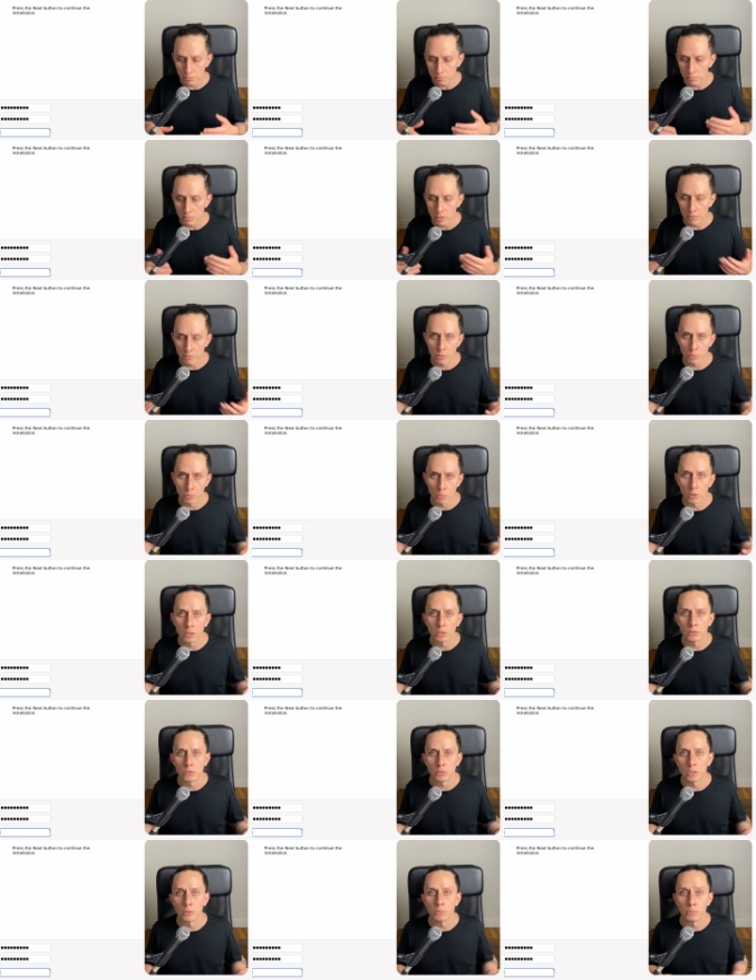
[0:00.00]
if you want,
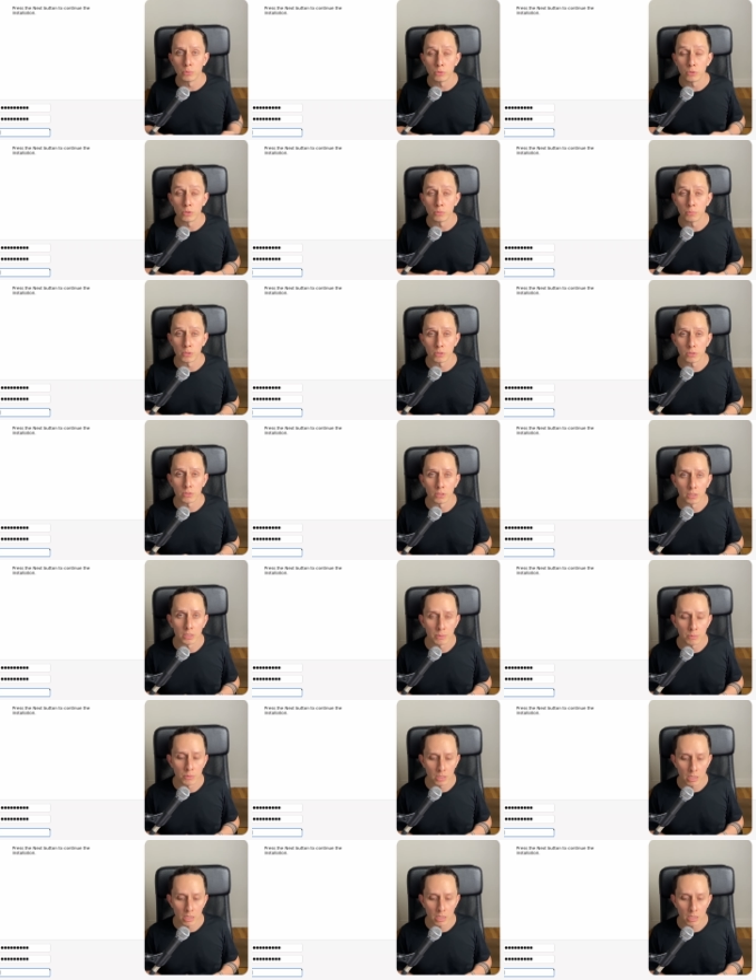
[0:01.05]
you can put your personal email.